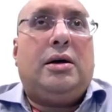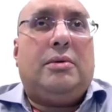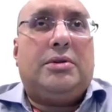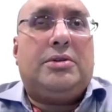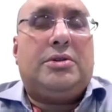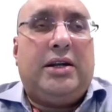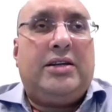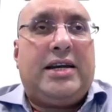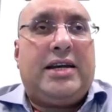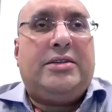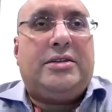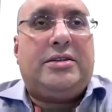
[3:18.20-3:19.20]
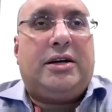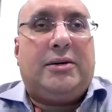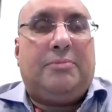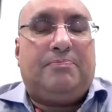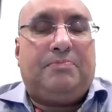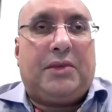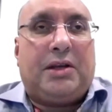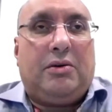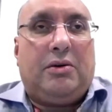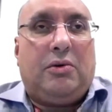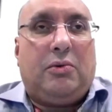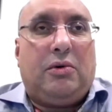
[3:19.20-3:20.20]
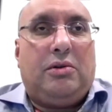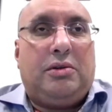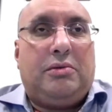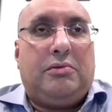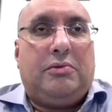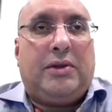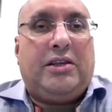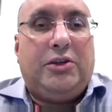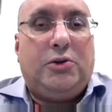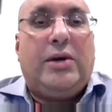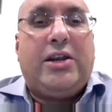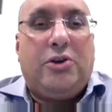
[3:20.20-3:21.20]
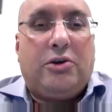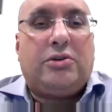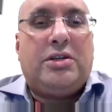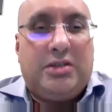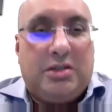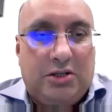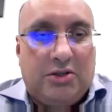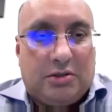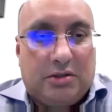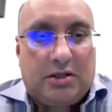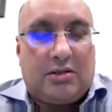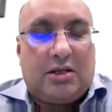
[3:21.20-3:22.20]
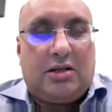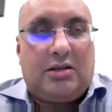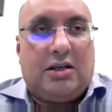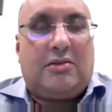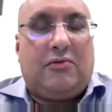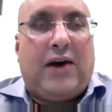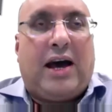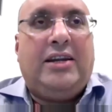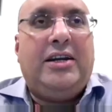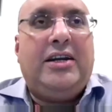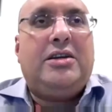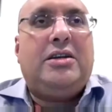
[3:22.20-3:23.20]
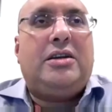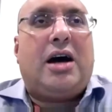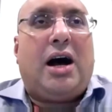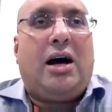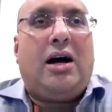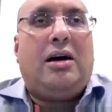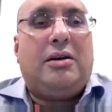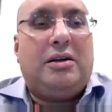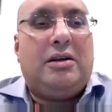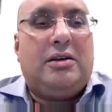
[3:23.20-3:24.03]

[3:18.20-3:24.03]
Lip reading: So in a sense, when the UK took this decision, it validated our